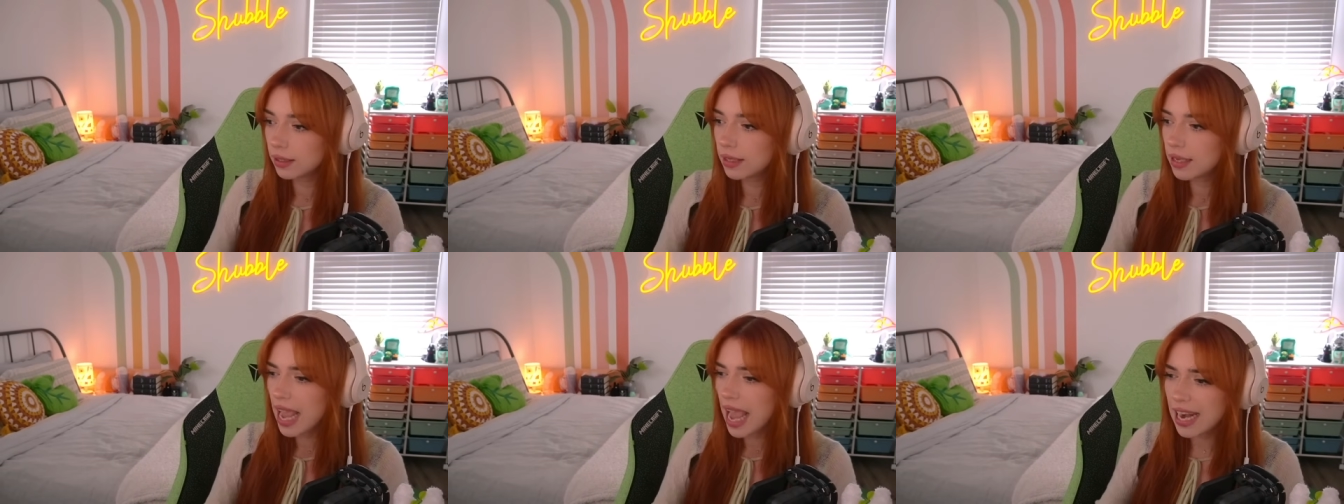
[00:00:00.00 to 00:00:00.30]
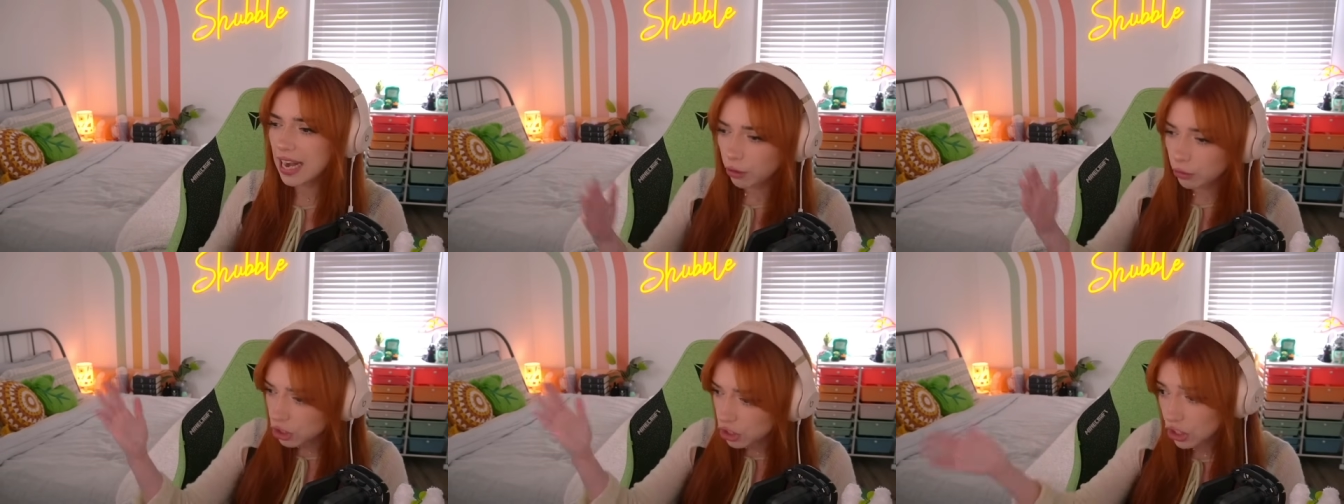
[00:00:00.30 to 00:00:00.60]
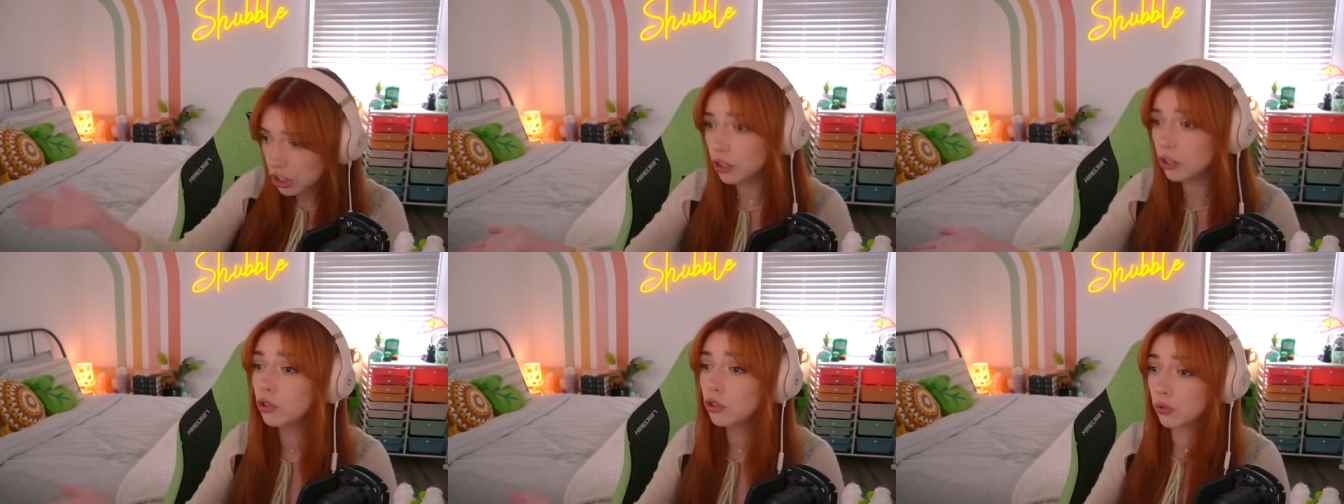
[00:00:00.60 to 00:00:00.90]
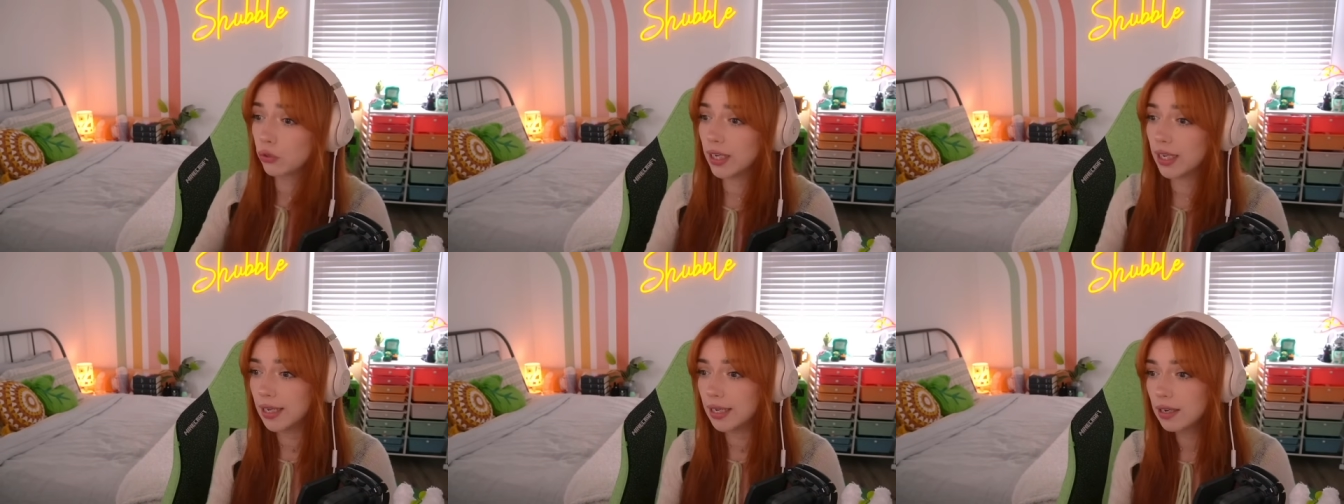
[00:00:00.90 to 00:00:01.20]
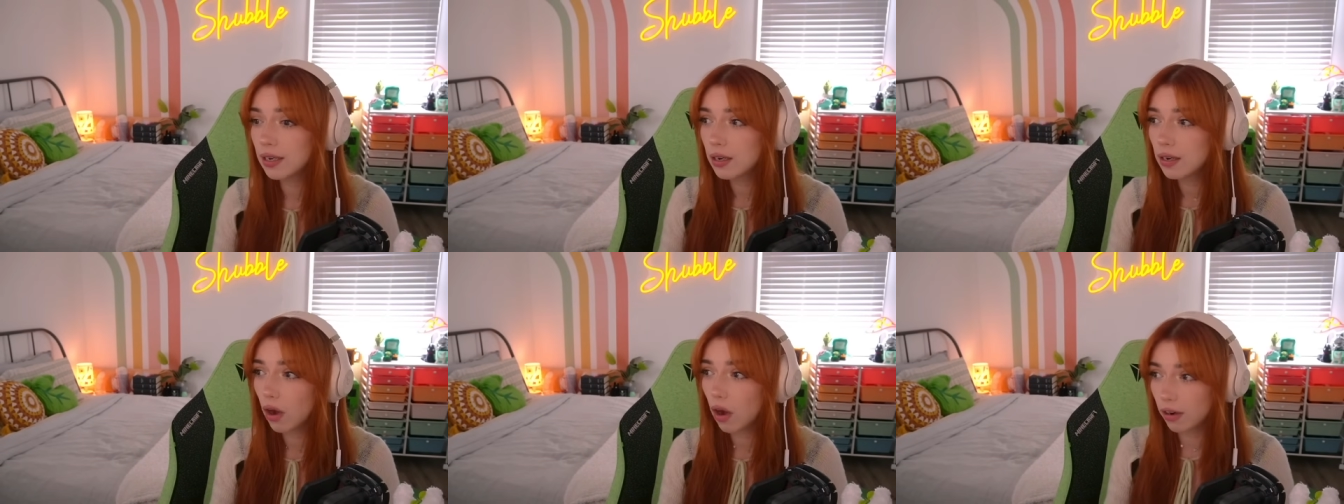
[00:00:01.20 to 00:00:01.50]
And now children
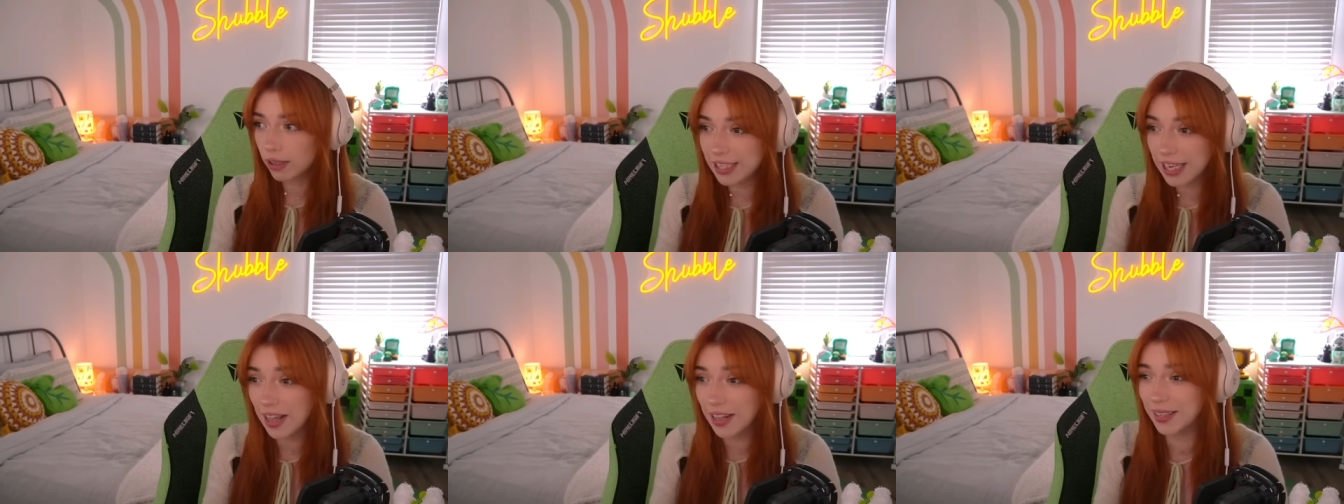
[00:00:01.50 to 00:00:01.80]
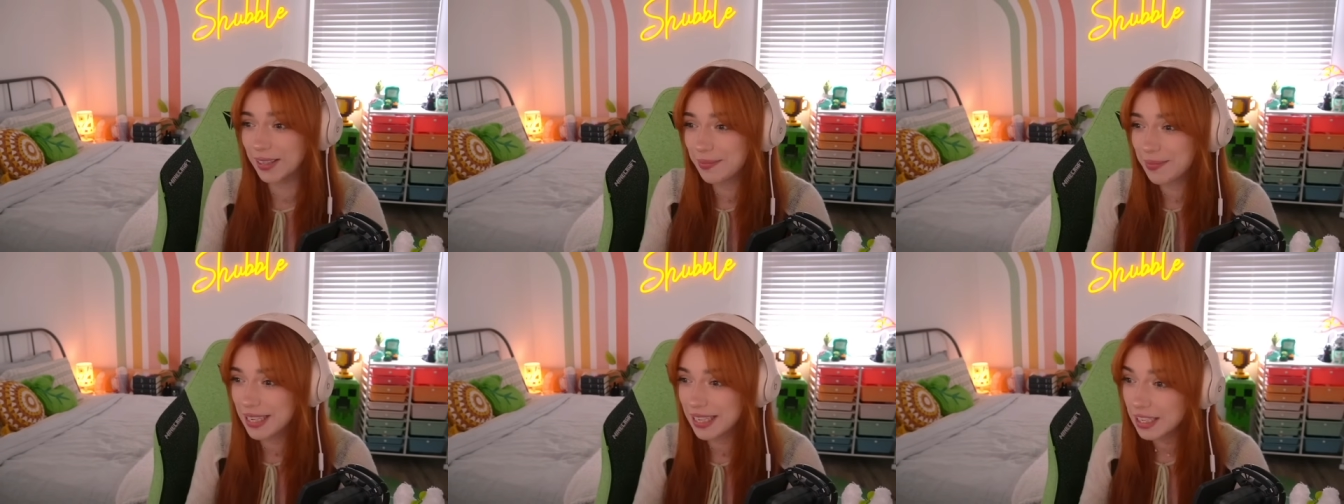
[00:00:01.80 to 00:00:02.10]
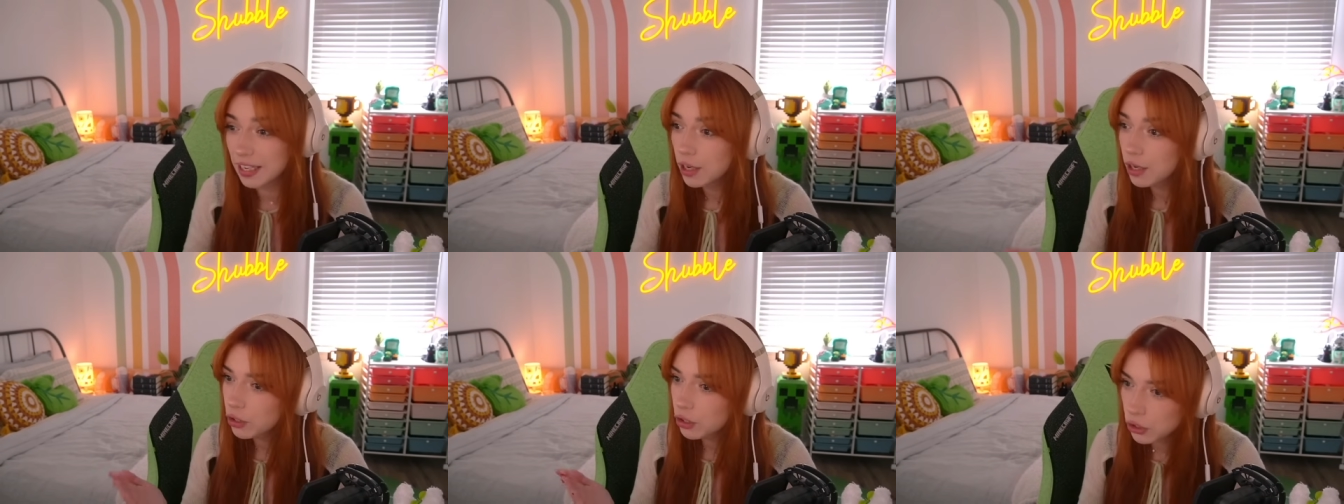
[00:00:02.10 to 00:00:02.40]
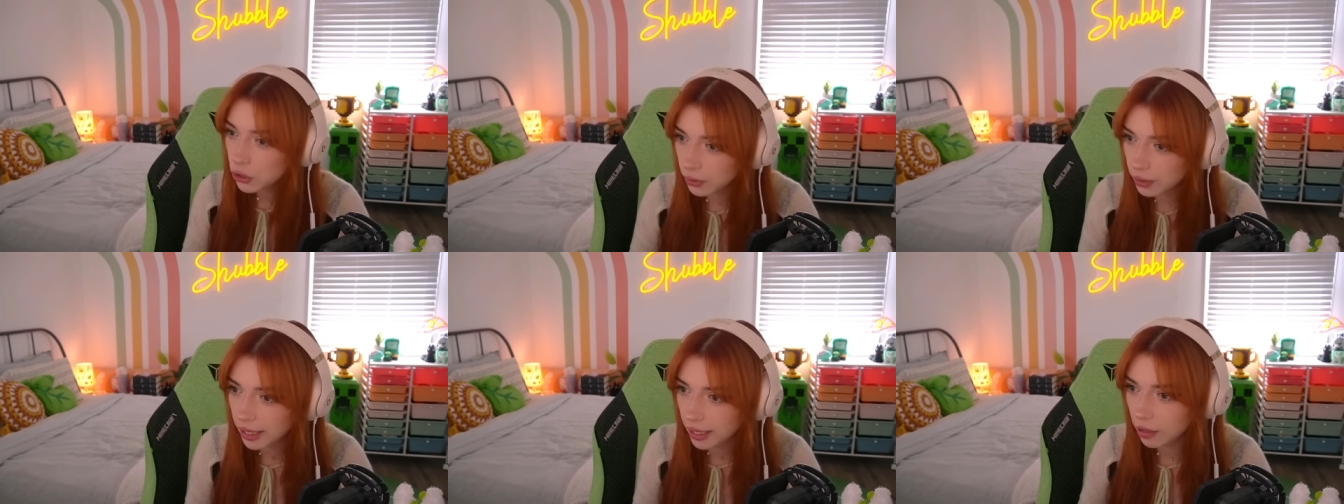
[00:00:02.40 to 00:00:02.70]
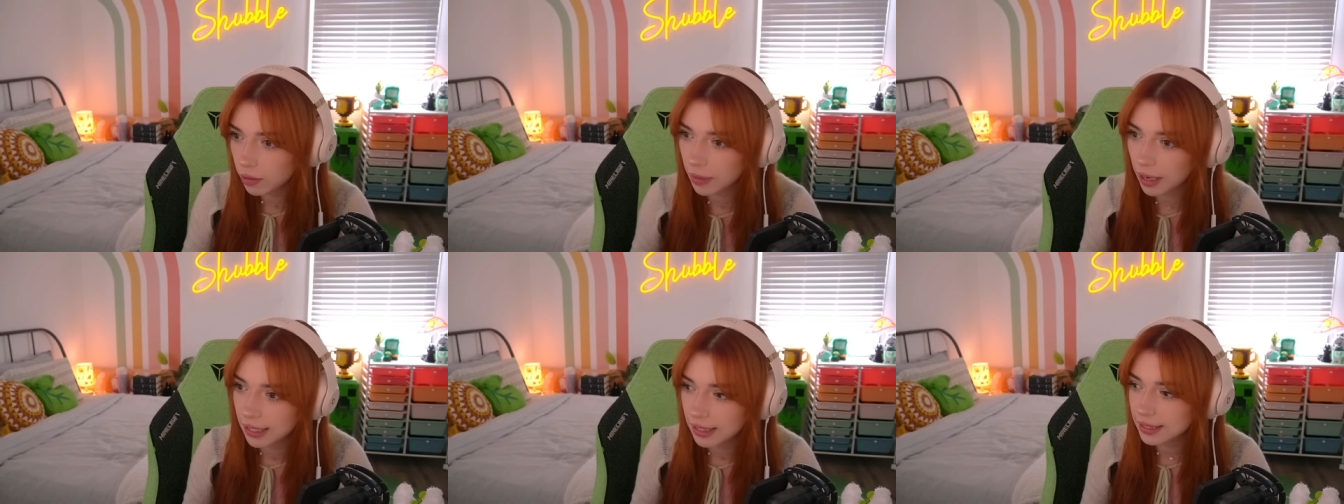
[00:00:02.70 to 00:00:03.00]
are telling me to kill
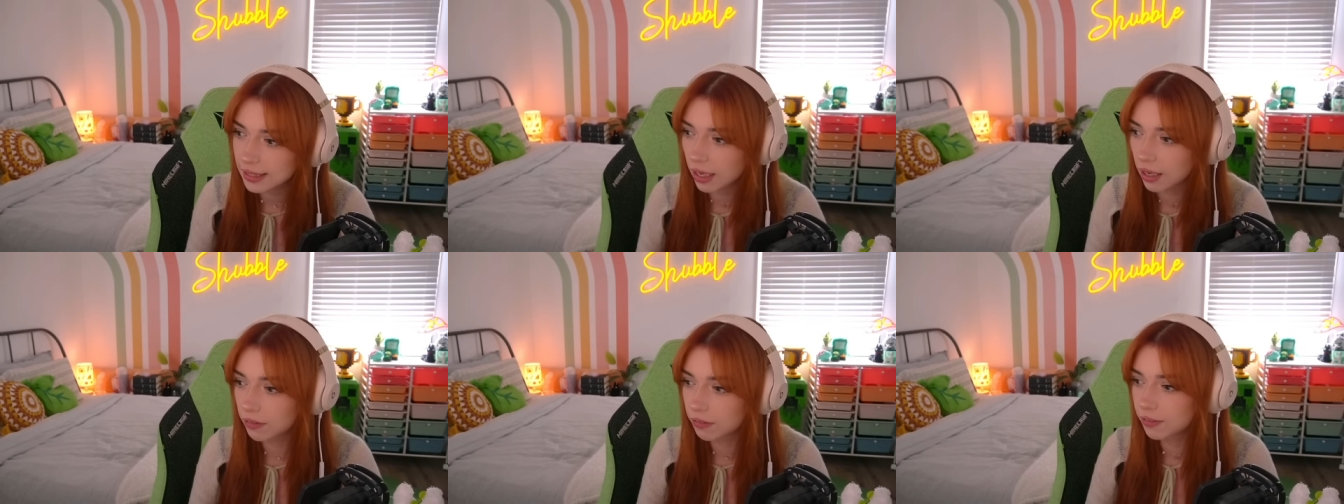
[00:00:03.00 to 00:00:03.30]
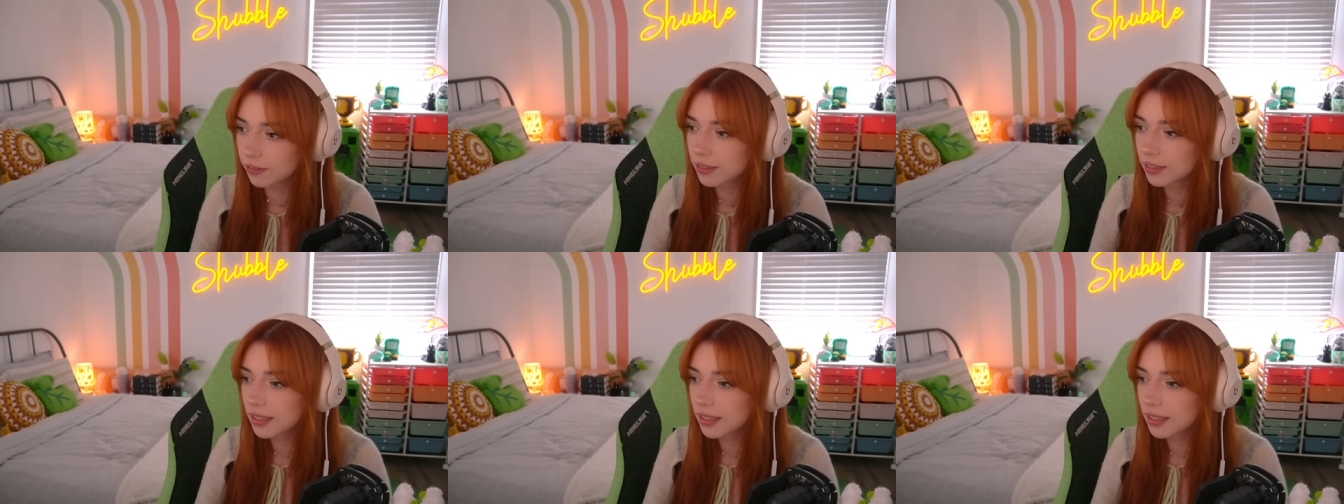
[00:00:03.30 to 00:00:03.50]
myself.